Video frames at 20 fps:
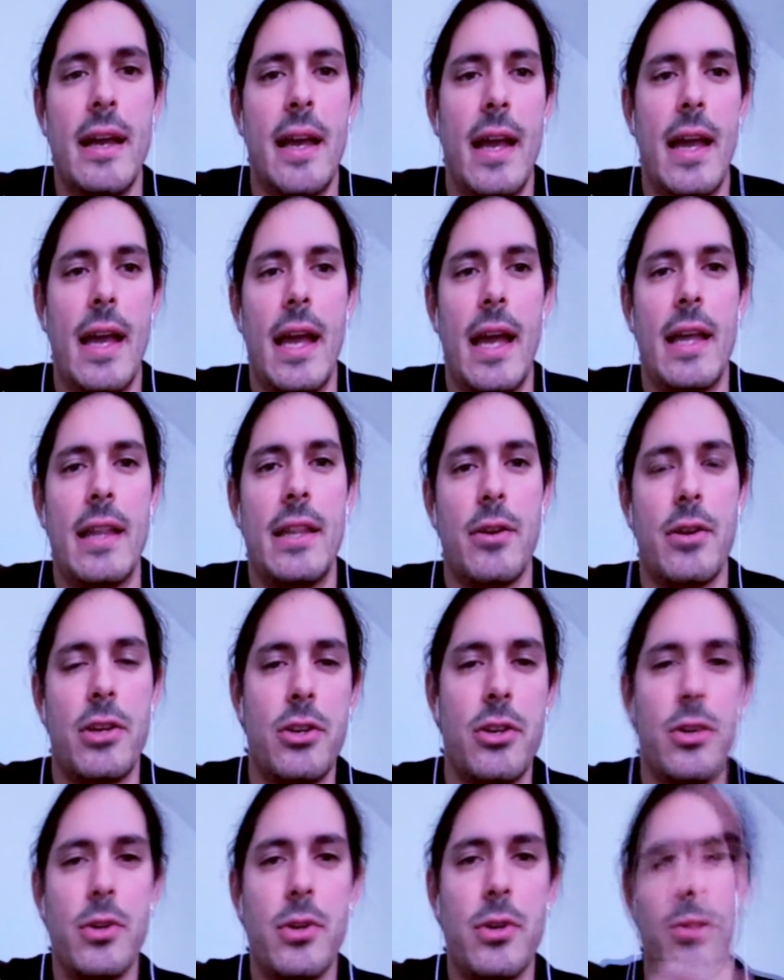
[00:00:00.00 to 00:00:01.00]
And they were
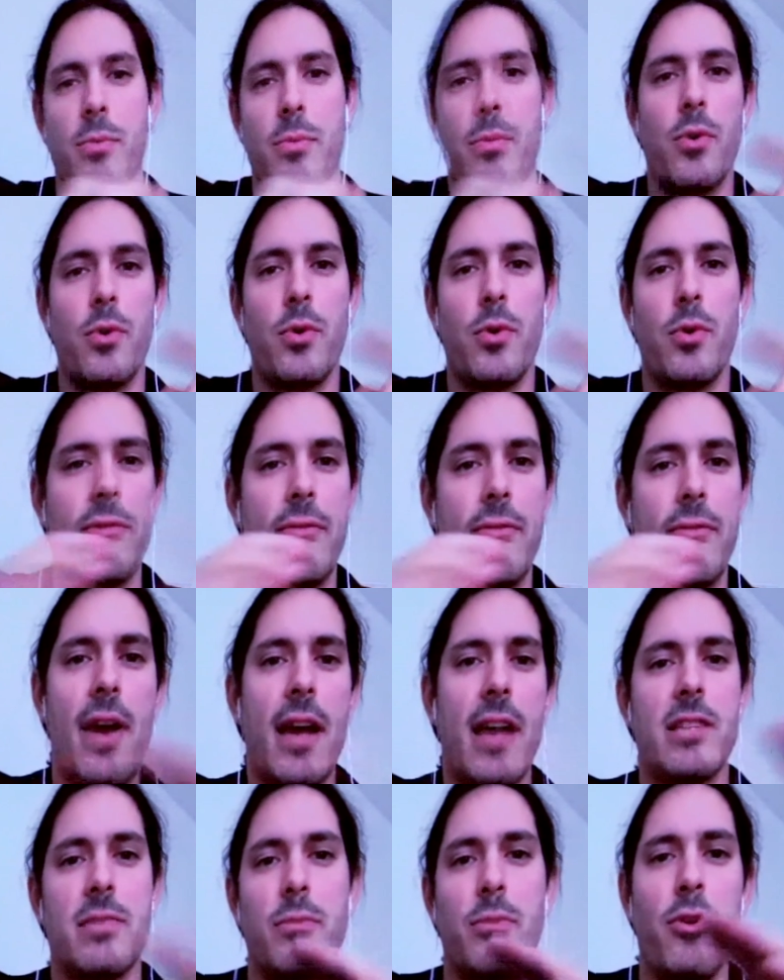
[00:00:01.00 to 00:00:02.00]
doing some really
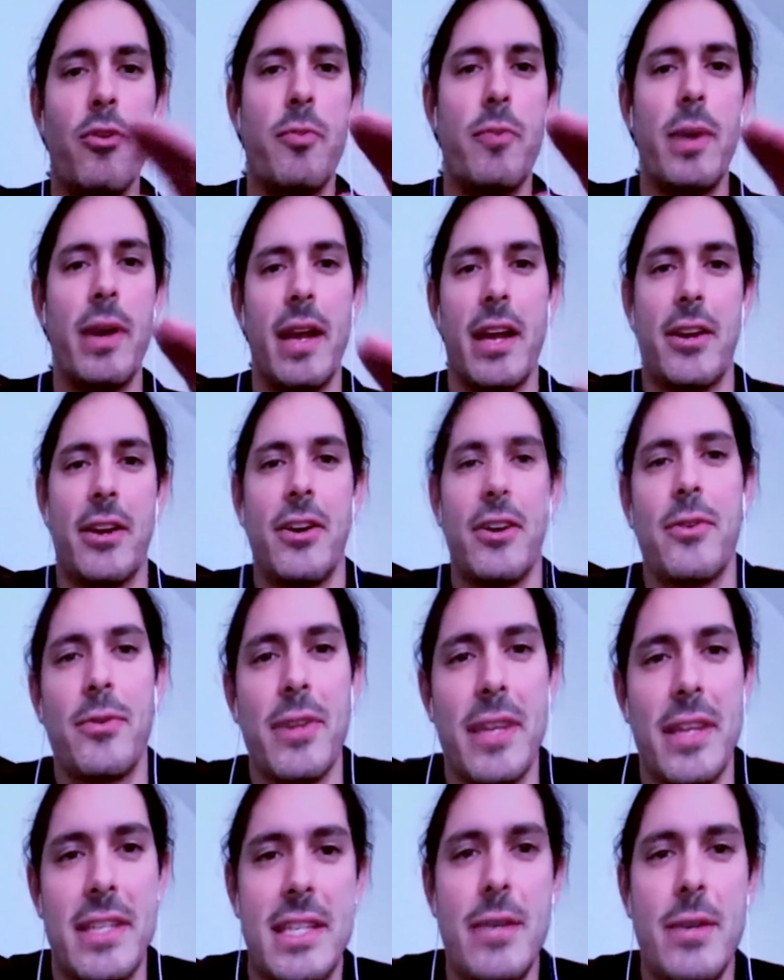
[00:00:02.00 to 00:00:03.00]
fast movement. I couldn't
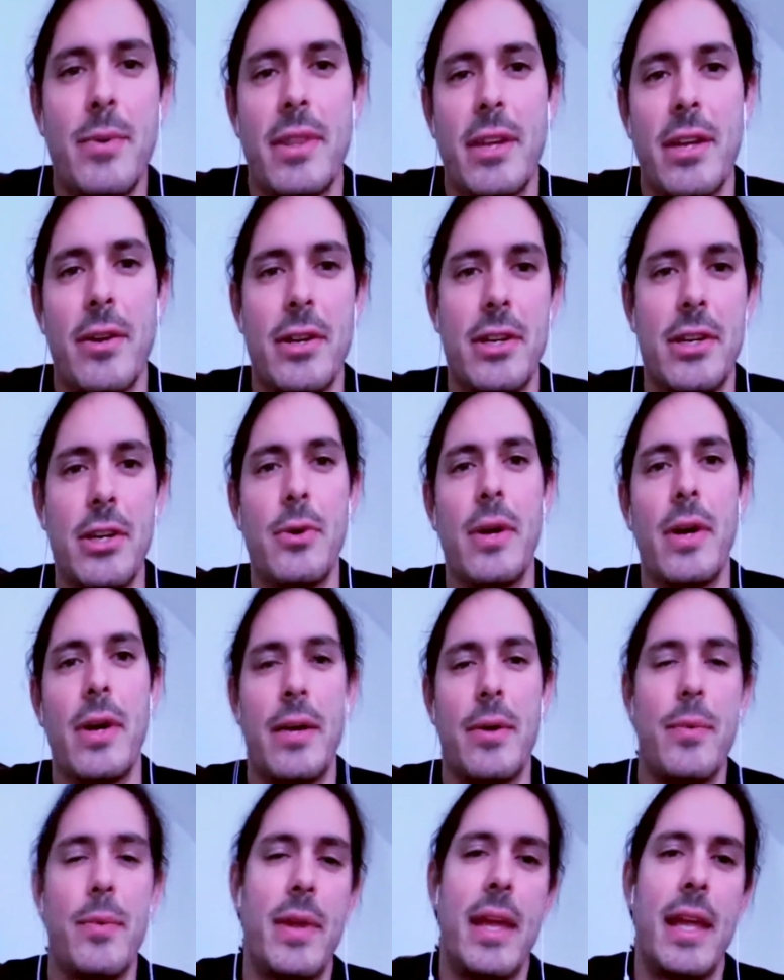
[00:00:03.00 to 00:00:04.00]
really see what they were doing
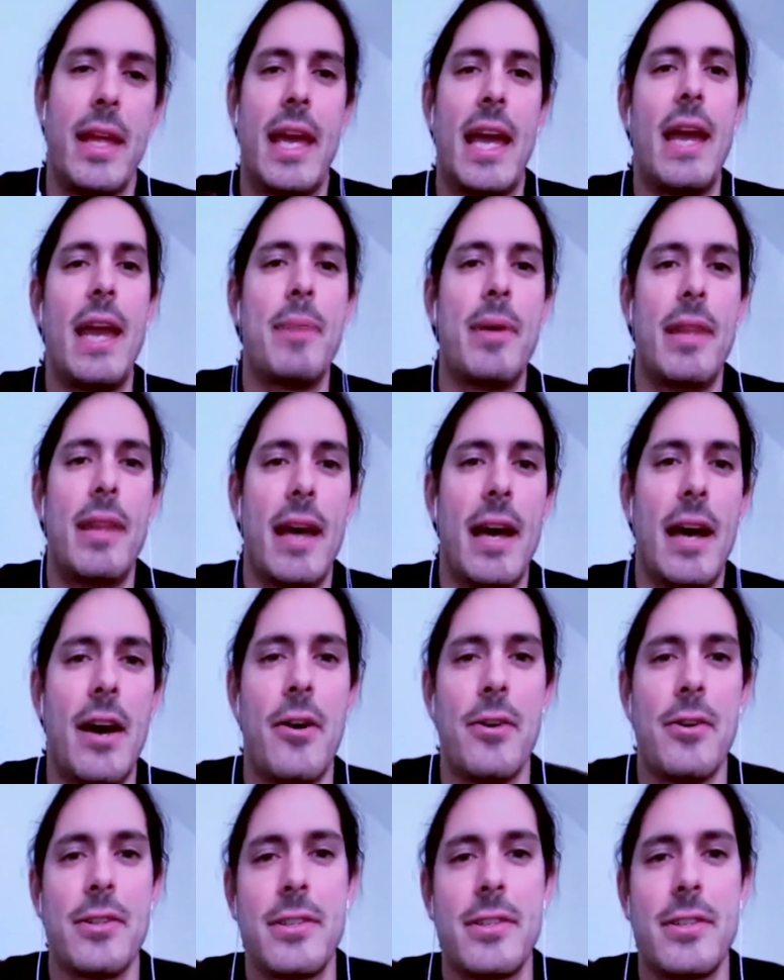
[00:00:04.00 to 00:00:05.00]
when they came in the
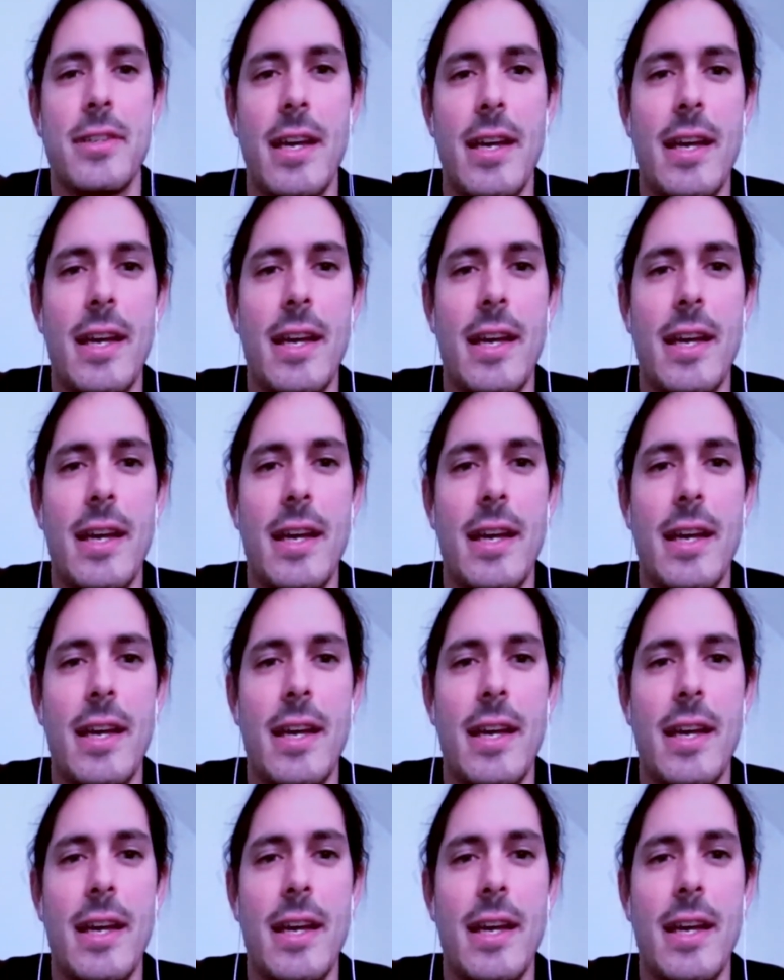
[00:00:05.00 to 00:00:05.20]
house.